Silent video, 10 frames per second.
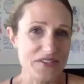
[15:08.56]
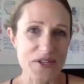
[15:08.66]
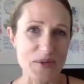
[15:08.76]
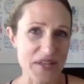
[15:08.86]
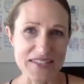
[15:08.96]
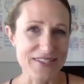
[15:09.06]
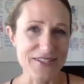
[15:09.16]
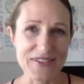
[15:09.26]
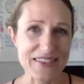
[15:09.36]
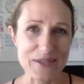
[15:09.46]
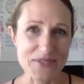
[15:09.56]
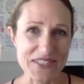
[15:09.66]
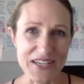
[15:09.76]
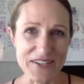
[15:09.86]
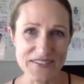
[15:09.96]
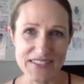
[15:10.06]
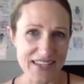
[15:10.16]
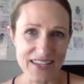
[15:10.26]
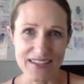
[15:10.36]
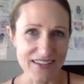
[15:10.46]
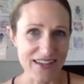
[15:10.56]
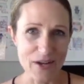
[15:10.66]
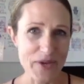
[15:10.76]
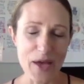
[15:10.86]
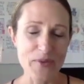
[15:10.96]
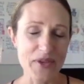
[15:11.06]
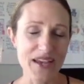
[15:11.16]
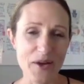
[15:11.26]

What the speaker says: don't like to do that themselves, and I'll be happy to help.